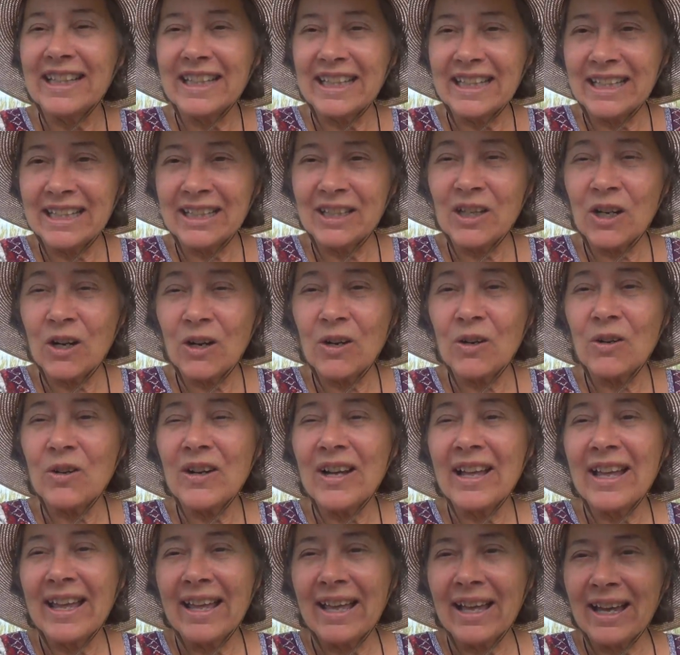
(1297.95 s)
ego,
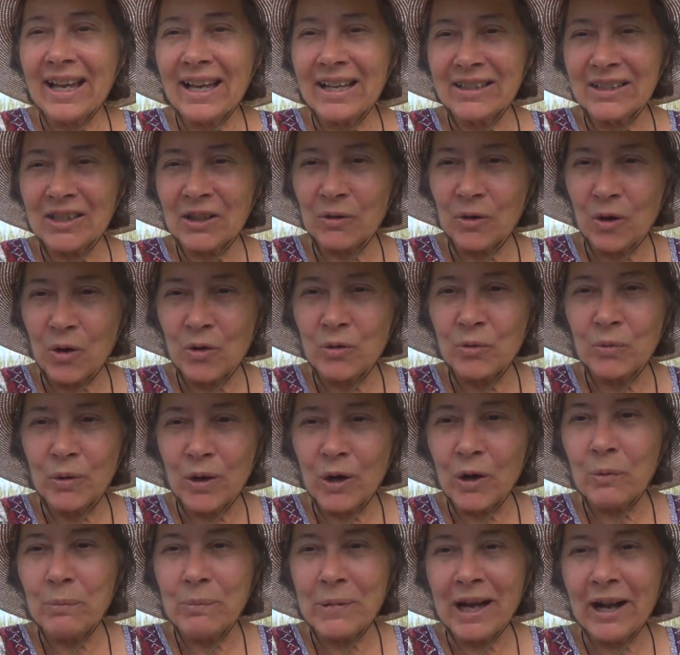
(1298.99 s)
and our own
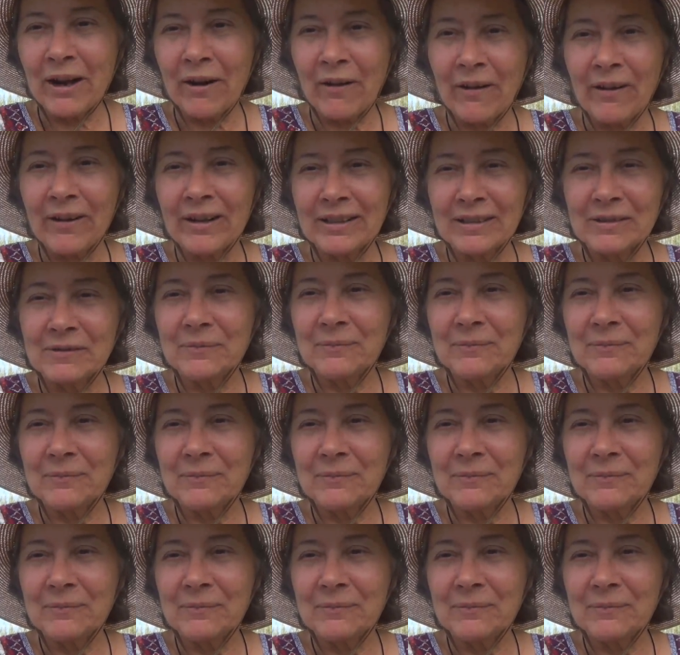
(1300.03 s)
willpower.